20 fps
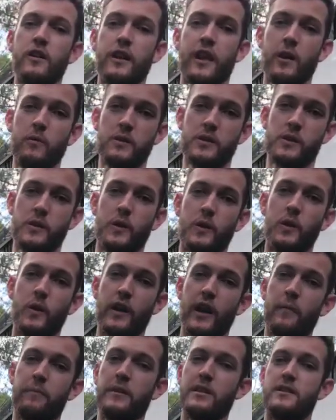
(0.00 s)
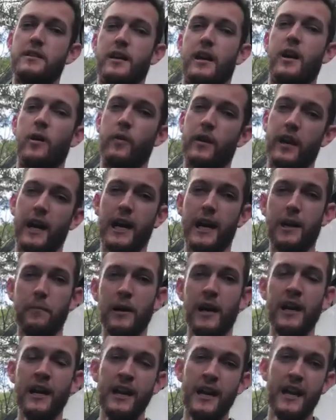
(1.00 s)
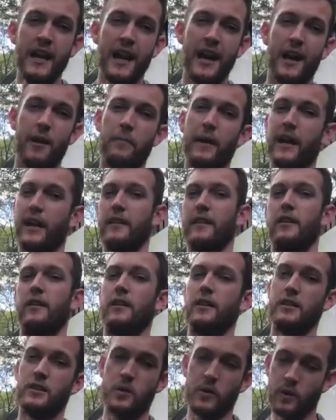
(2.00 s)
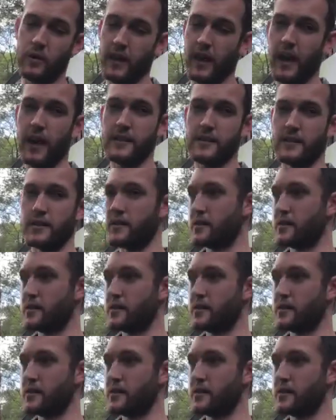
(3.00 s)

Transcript: He was caught up in Darwin Harbour back in the early 2000s.